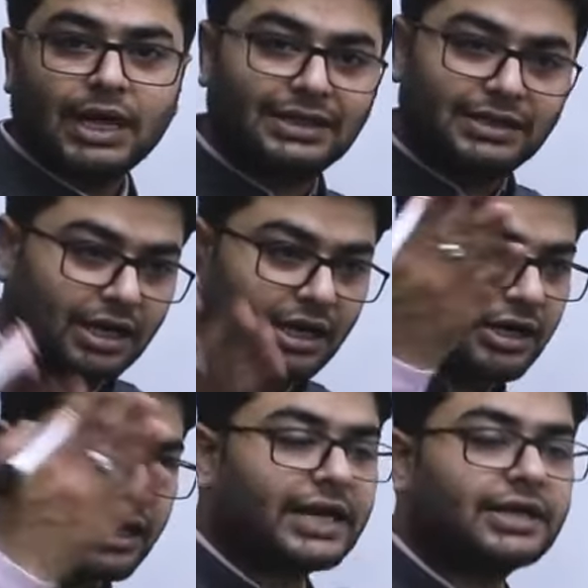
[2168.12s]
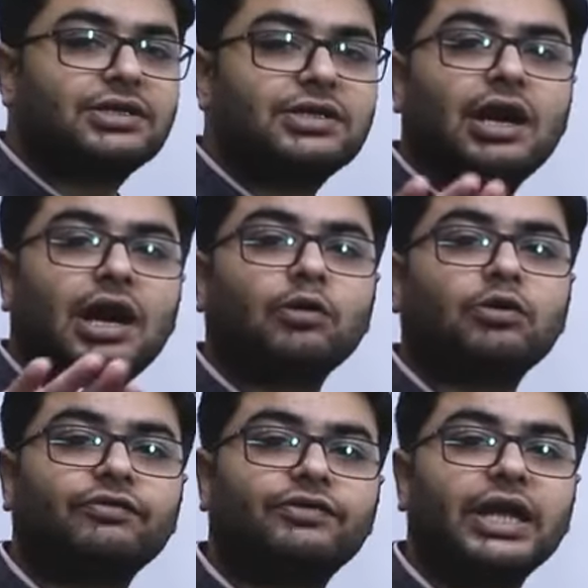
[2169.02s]
and the learnings
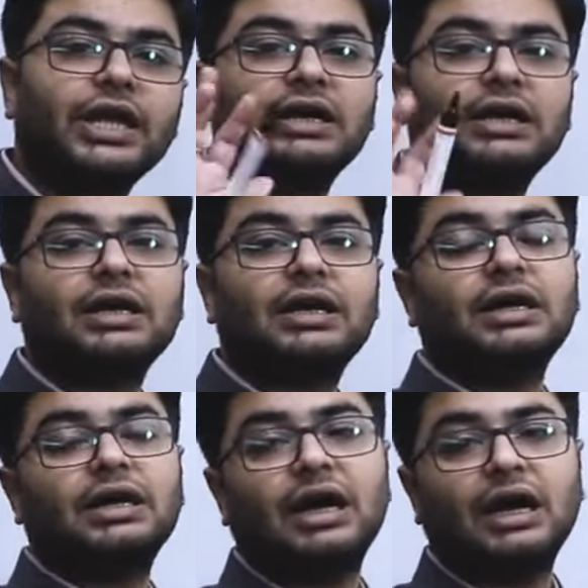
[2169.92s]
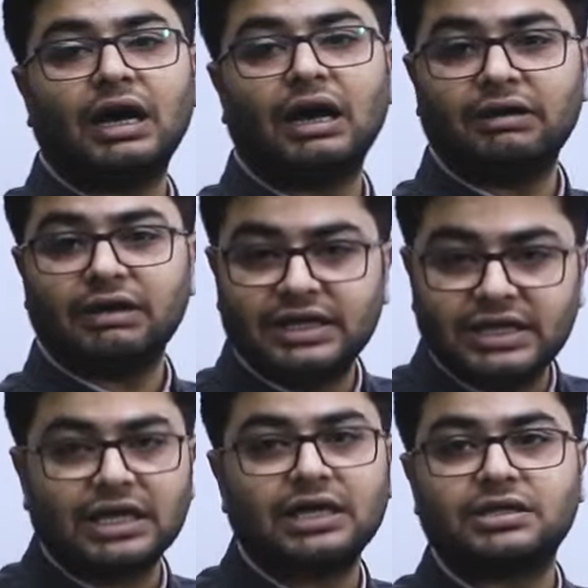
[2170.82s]
out of the
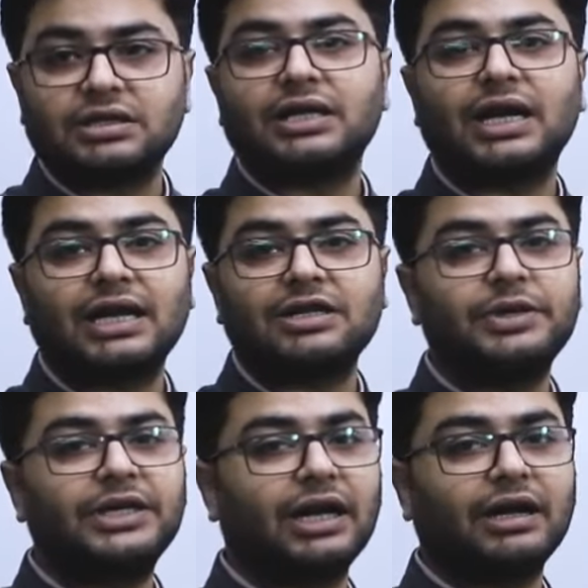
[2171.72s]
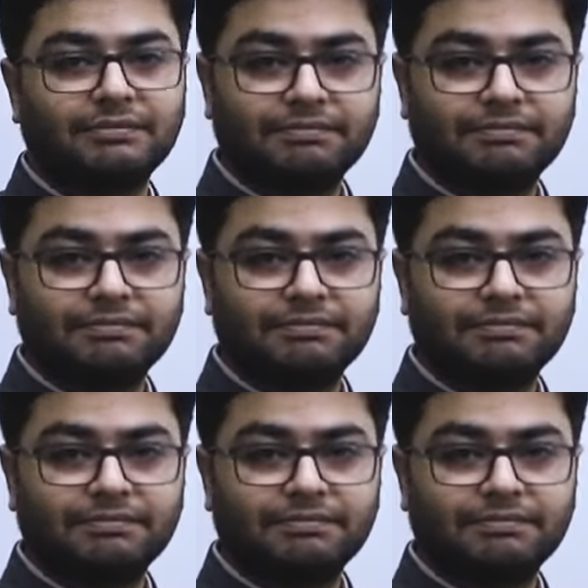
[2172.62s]
research that has been done.